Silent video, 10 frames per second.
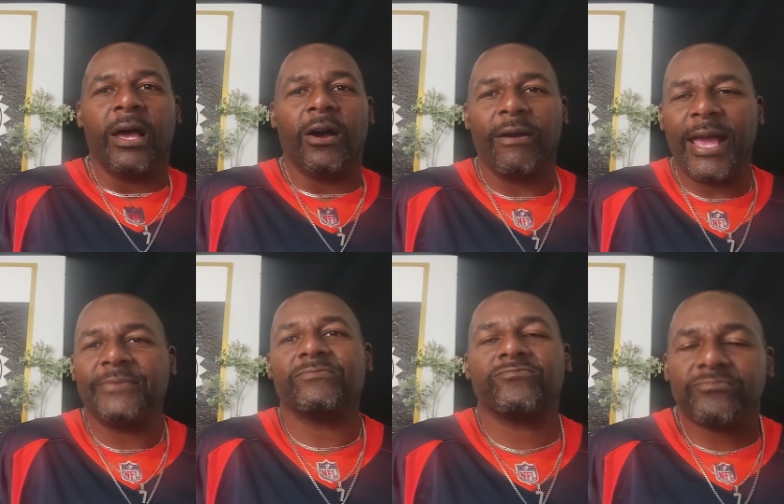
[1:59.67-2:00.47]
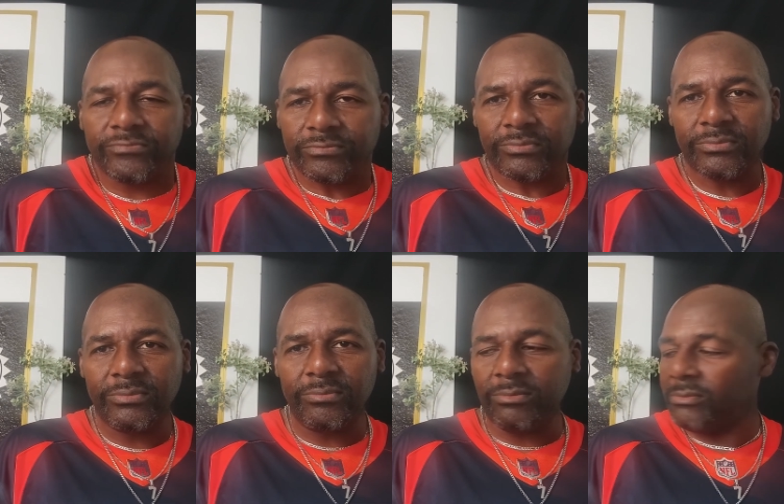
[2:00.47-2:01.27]
All right.
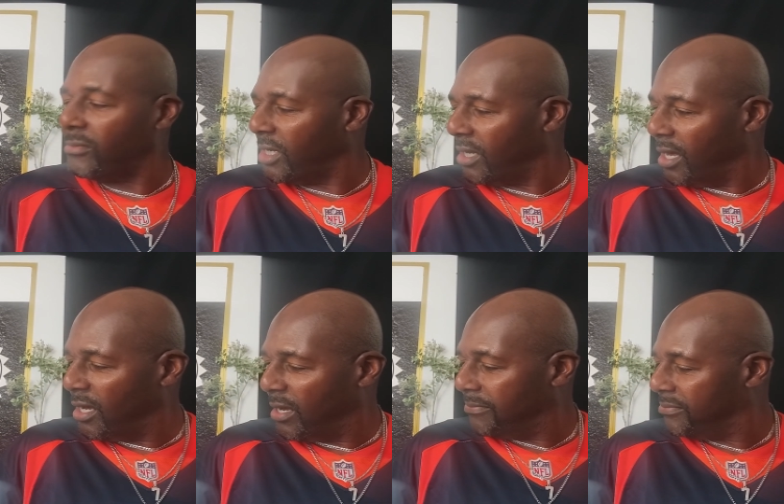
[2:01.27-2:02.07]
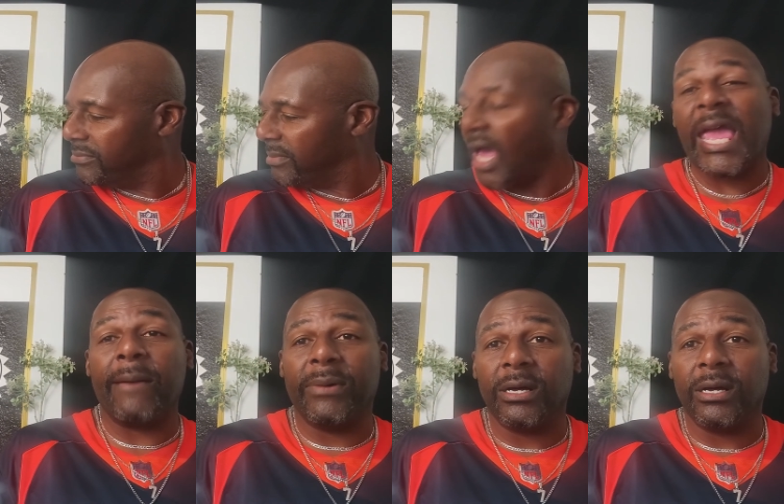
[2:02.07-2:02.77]
Um, I am